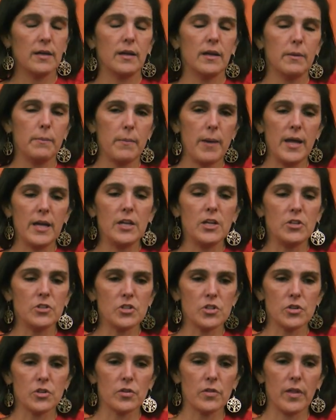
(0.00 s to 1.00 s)
and making
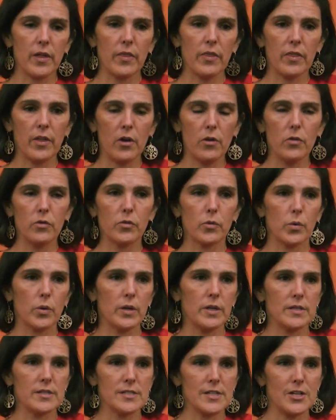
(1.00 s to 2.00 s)
sure that those
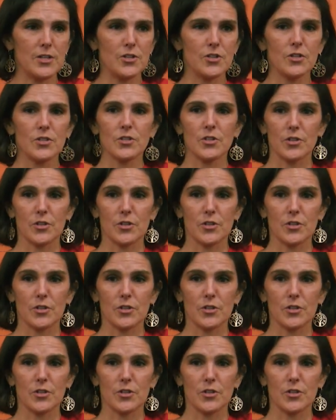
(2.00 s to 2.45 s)
organizations